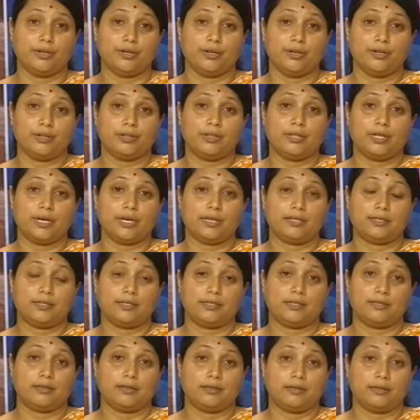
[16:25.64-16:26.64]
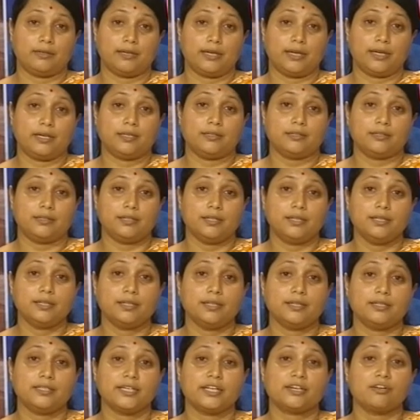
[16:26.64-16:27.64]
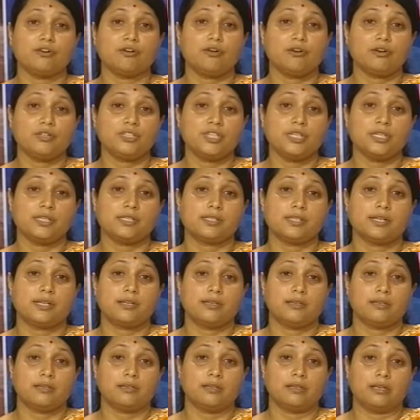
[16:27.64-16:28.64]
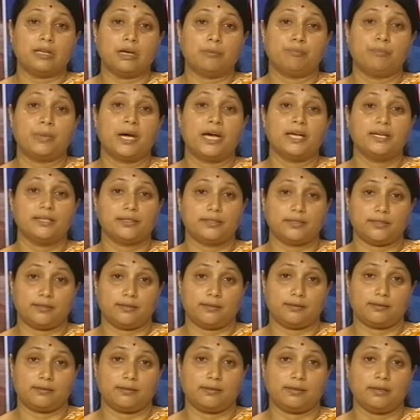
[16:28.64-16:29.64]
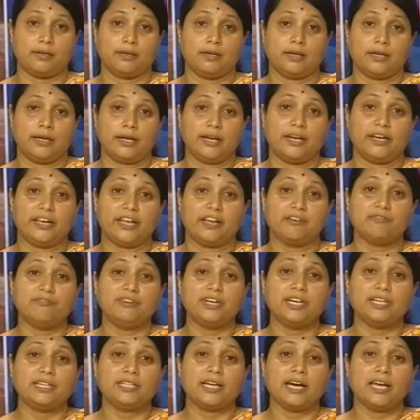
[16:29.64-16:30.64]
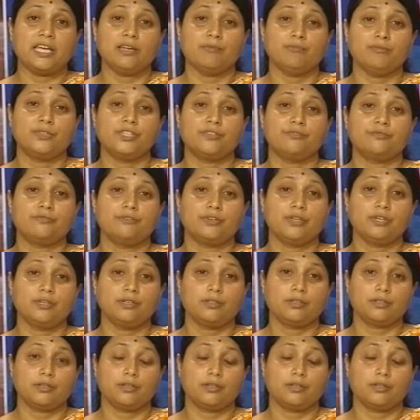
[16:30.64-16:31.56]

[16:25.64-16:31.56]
That and here technology is an apparatus, and every time different